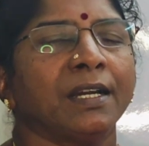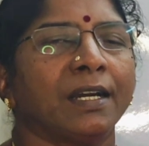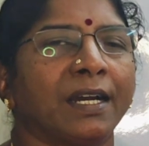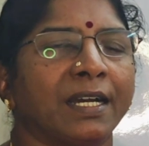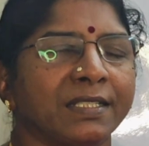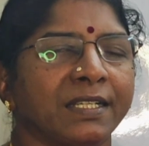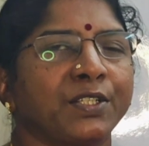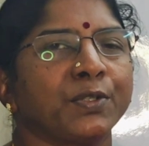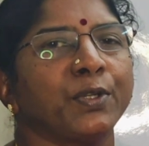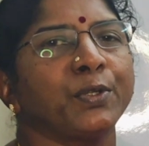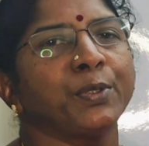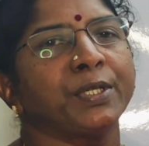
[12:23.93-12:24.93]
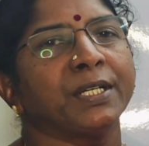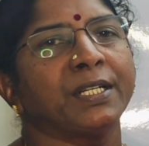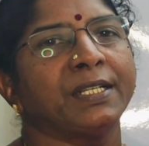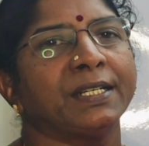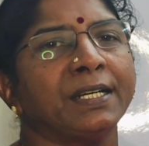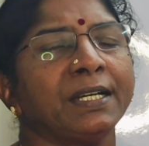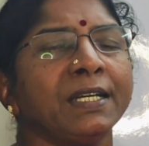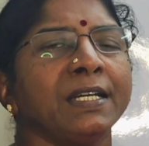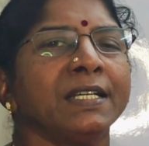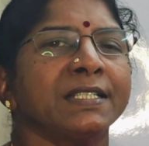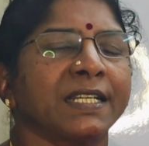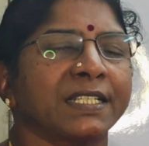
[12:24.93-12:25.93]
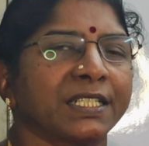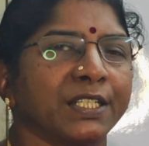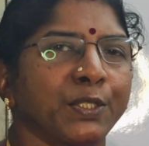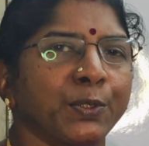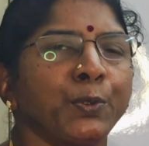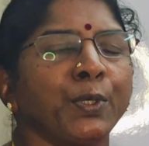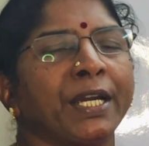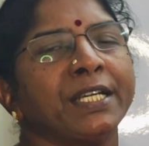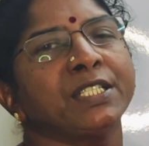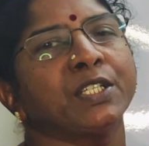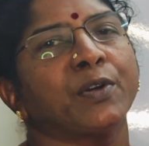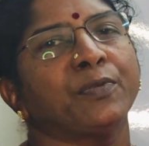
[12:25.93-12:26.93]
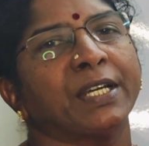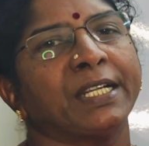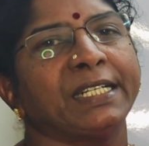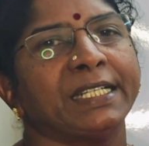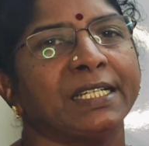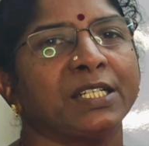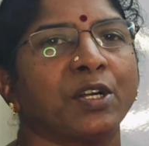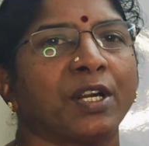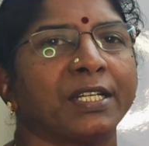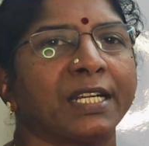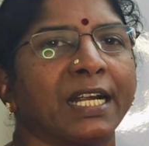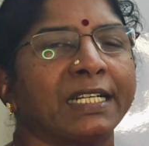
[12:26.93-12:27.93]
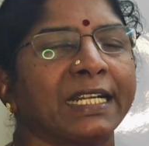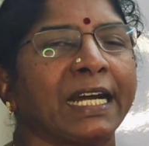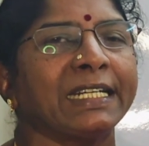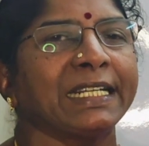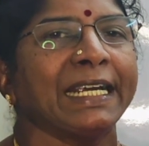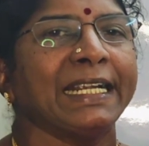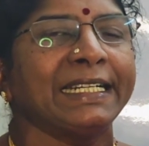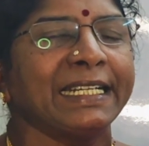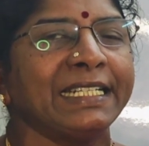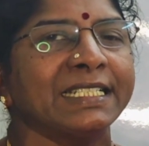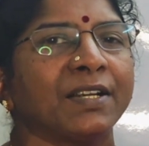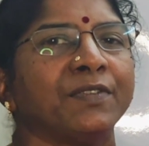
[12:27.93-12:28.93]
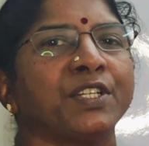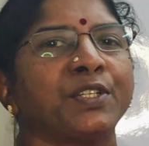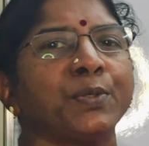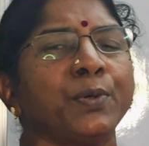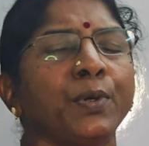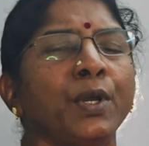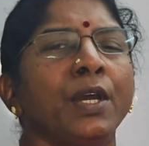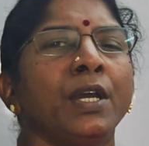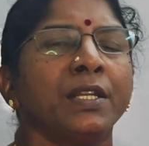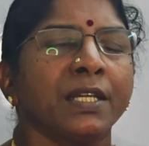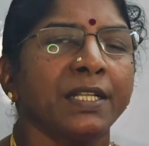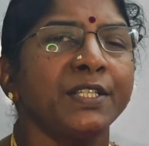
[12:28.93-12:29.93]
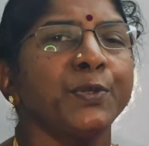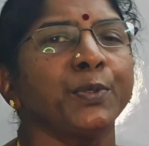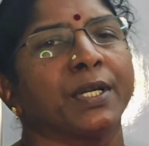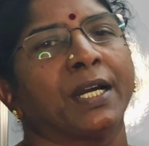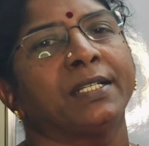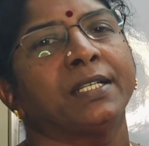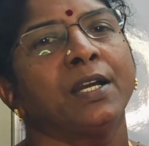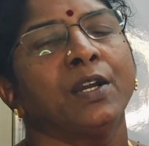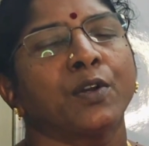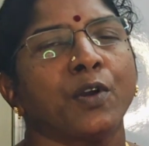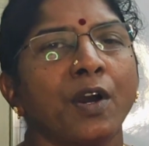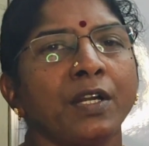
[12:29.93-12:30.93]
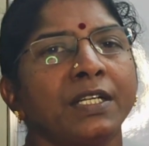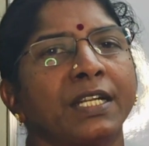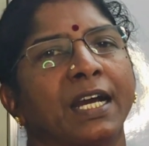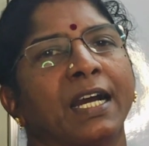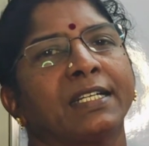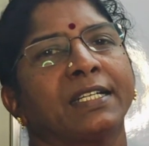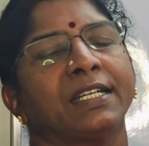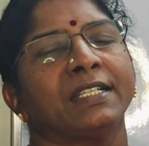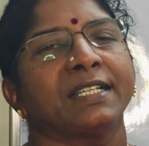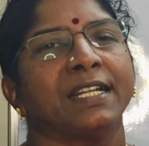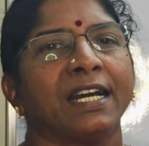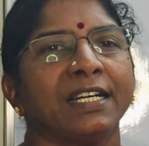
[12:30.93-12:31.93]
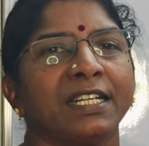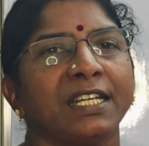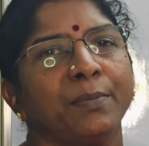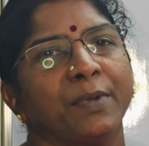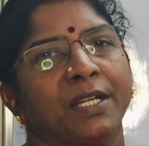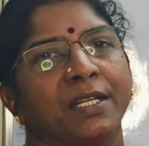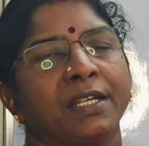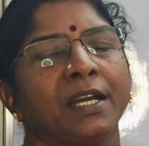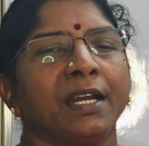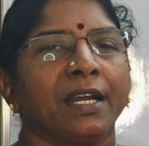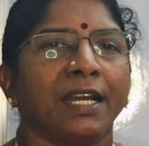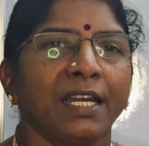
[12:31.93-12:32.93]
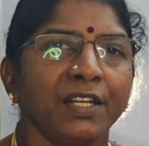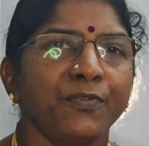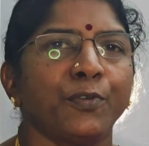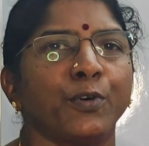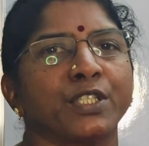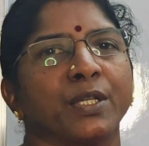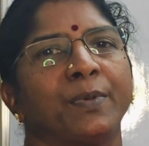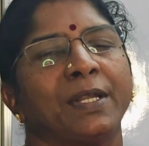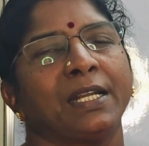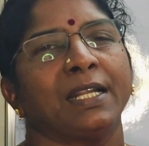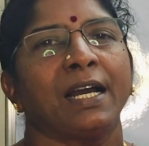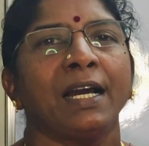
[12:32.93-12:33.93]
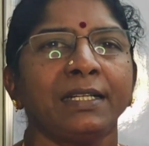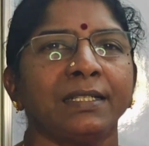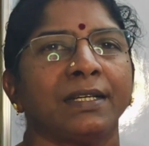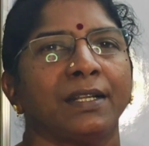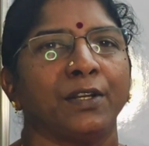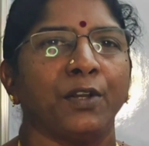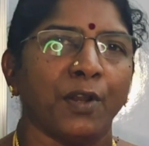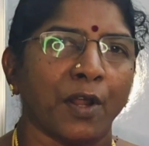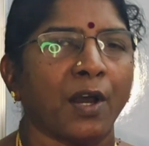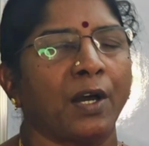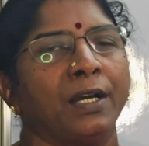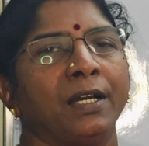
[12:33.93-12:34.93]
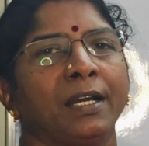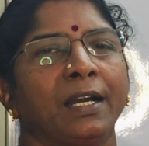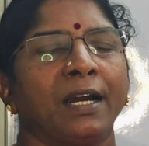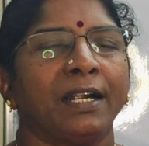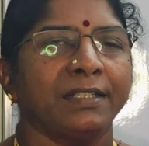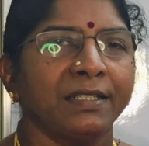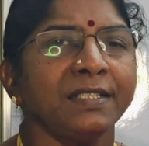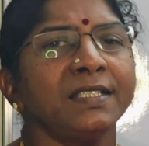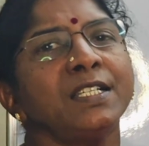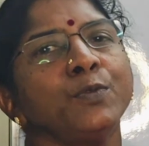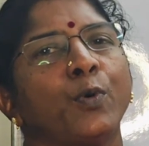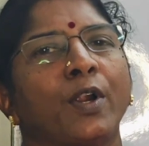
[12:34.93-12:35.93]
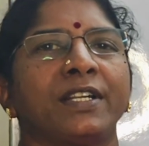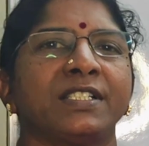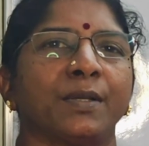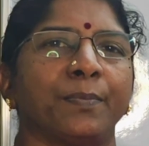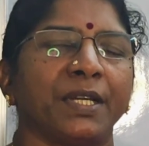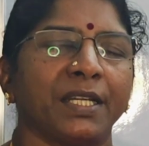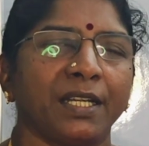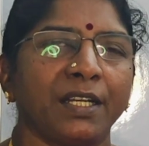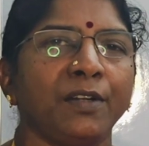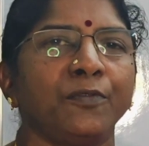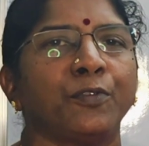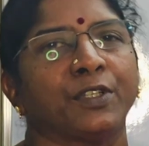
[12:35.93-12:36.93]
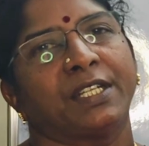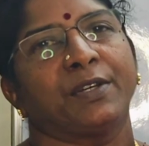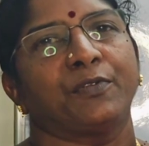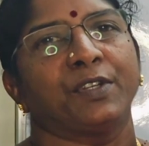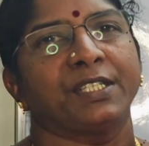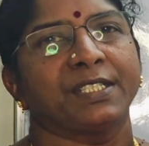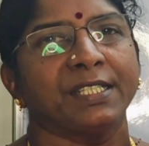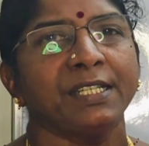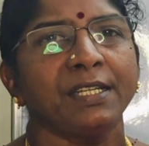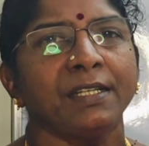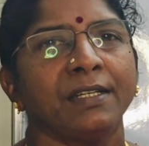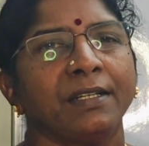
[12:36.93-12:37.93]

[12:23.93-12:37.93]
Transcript: As I told you earlier, section 2H of the Indian Contract Act 1872 tells you that contract is an agreement enforceable at law. And this is what is the meaning for the definition